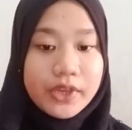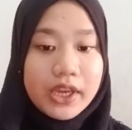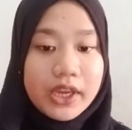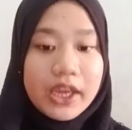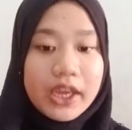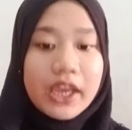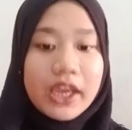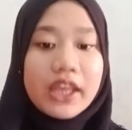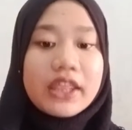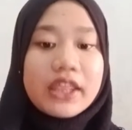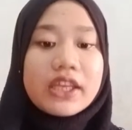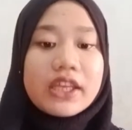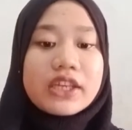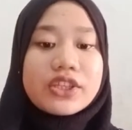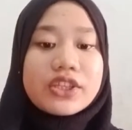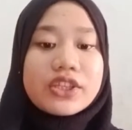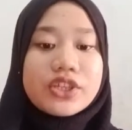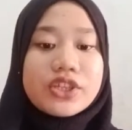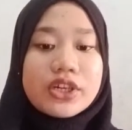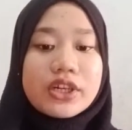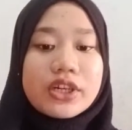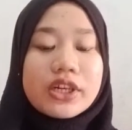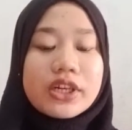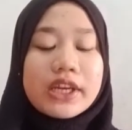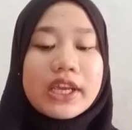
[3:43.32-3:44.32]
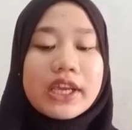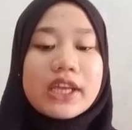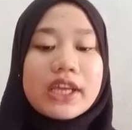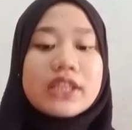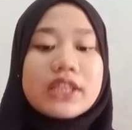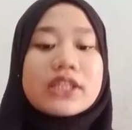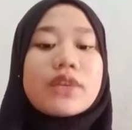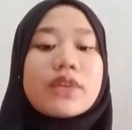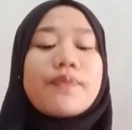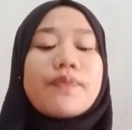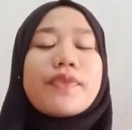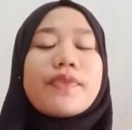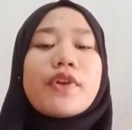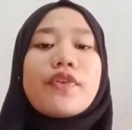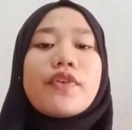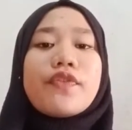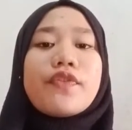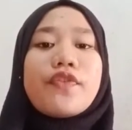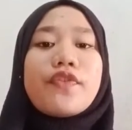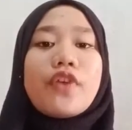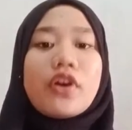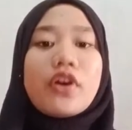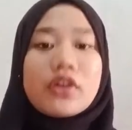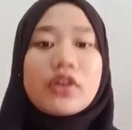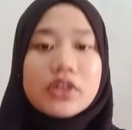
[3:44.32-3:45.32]
And the third is
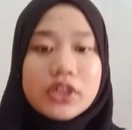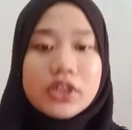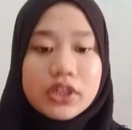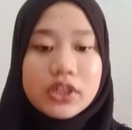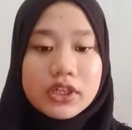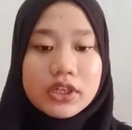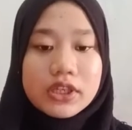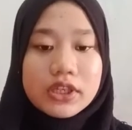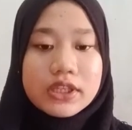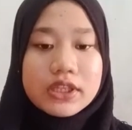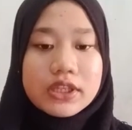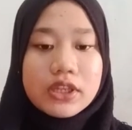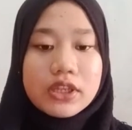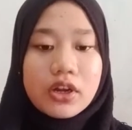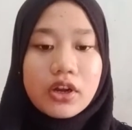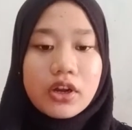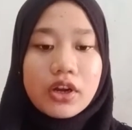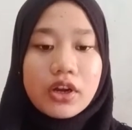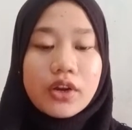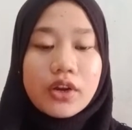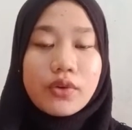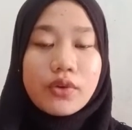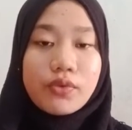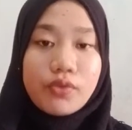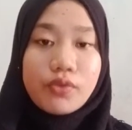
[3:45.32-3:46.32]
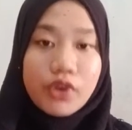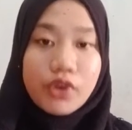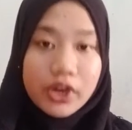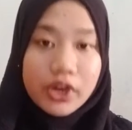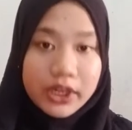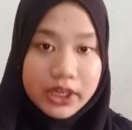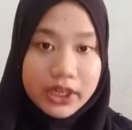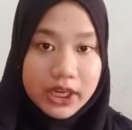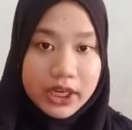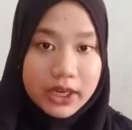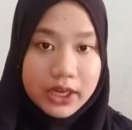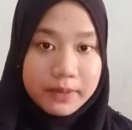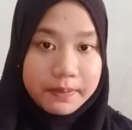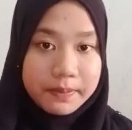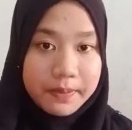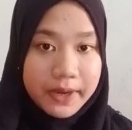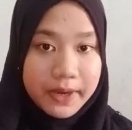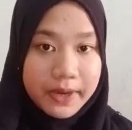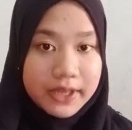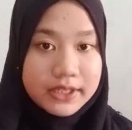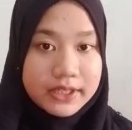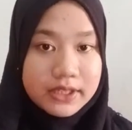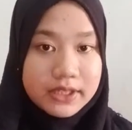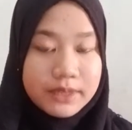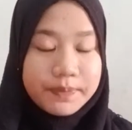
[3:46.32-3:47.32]
focus or working
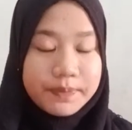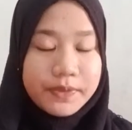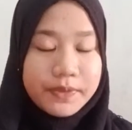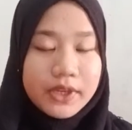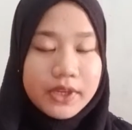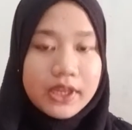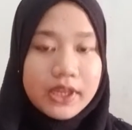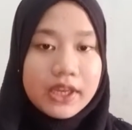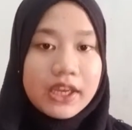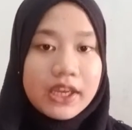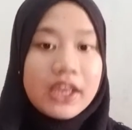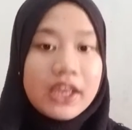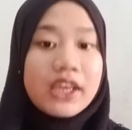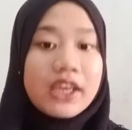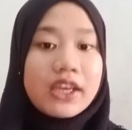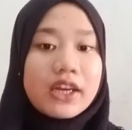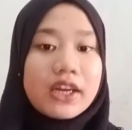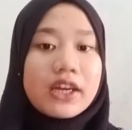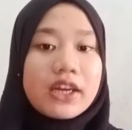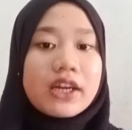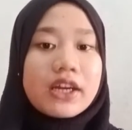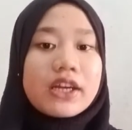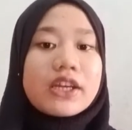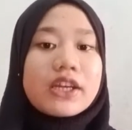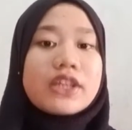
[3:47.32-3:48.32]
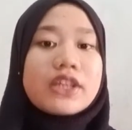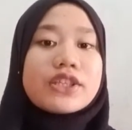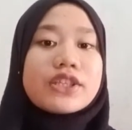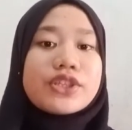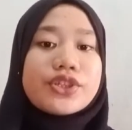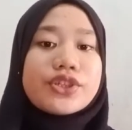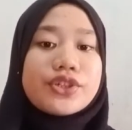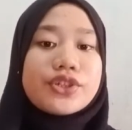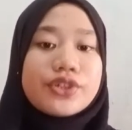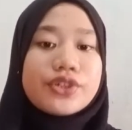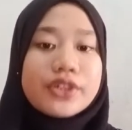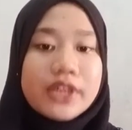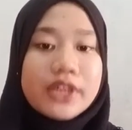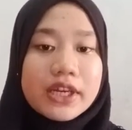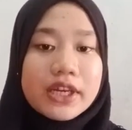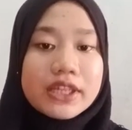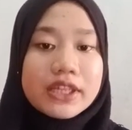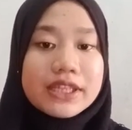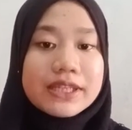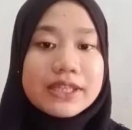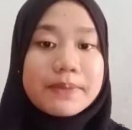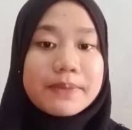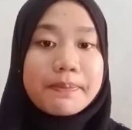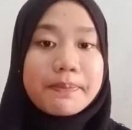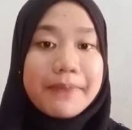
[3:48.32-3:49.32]
phase. Here, the
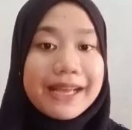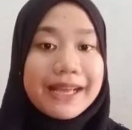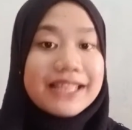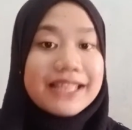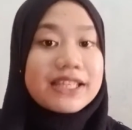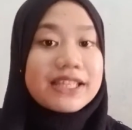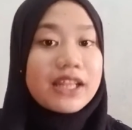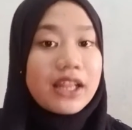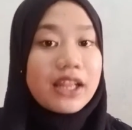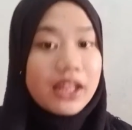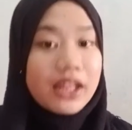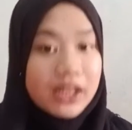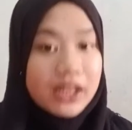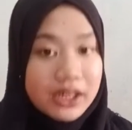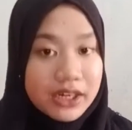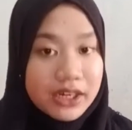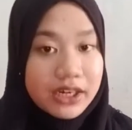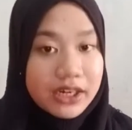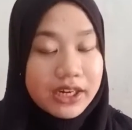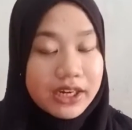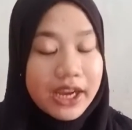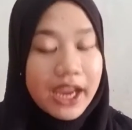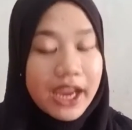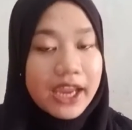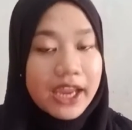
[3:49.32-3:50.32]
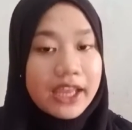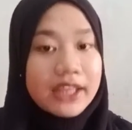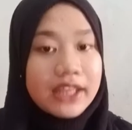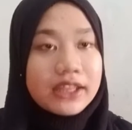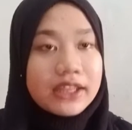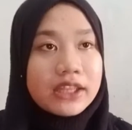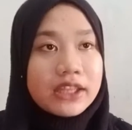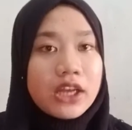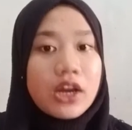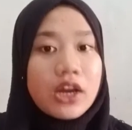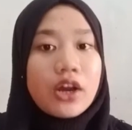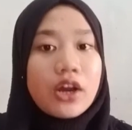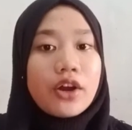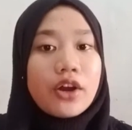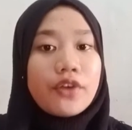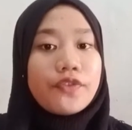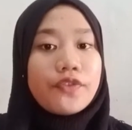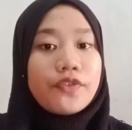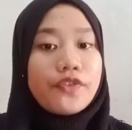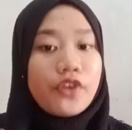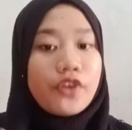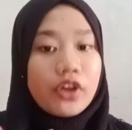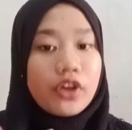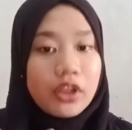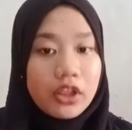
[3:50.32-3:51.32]
students must learn and
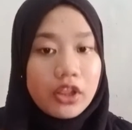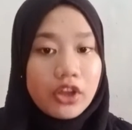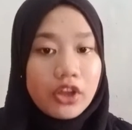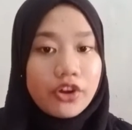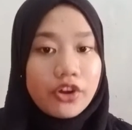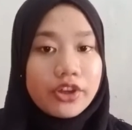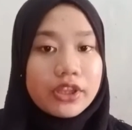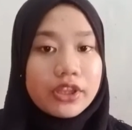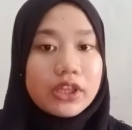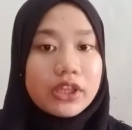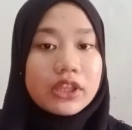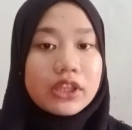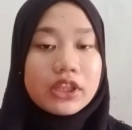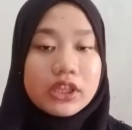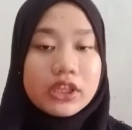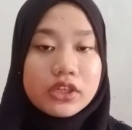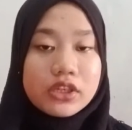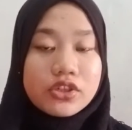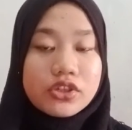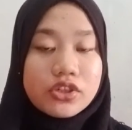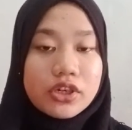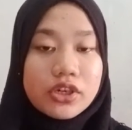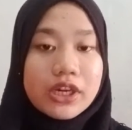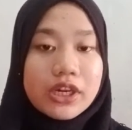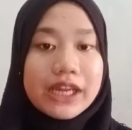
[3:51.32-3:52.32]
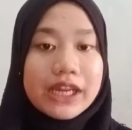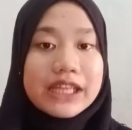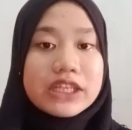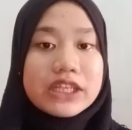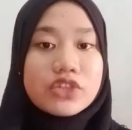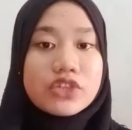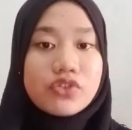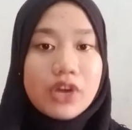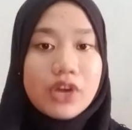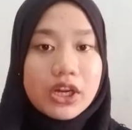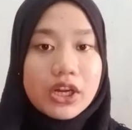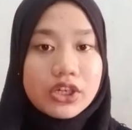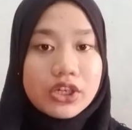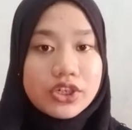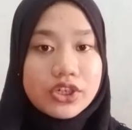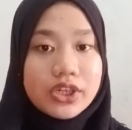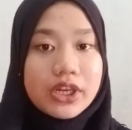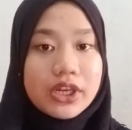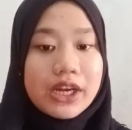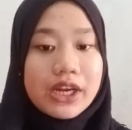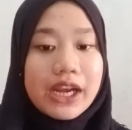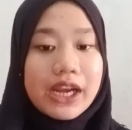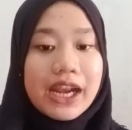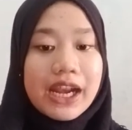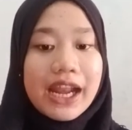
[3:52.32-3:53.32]
follow the teacher
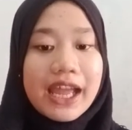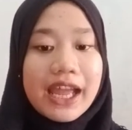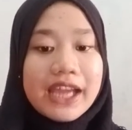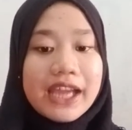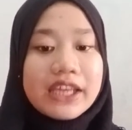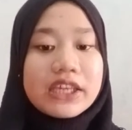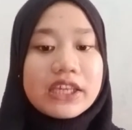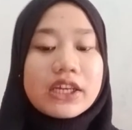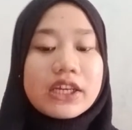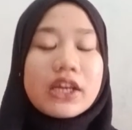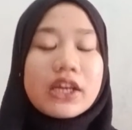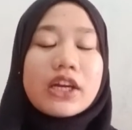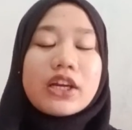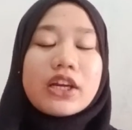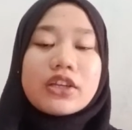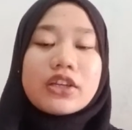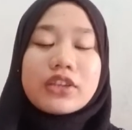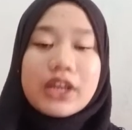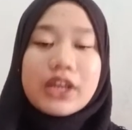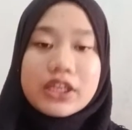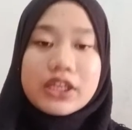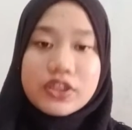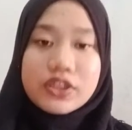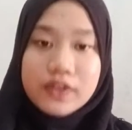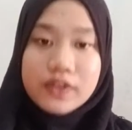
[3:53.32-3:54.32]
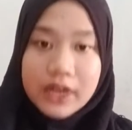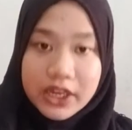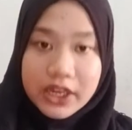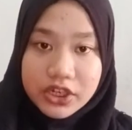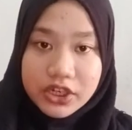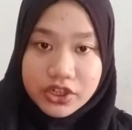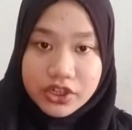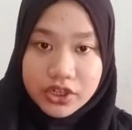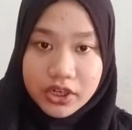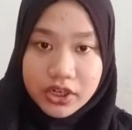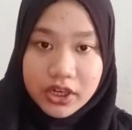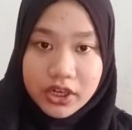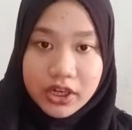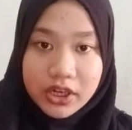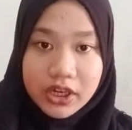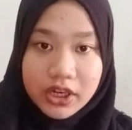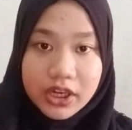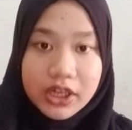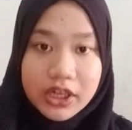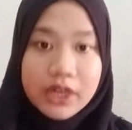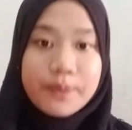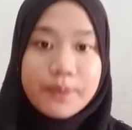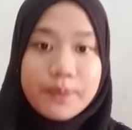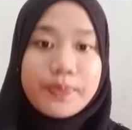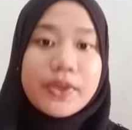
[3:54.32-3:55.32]
instruction like
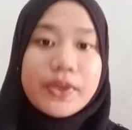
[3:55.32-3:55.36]
translation,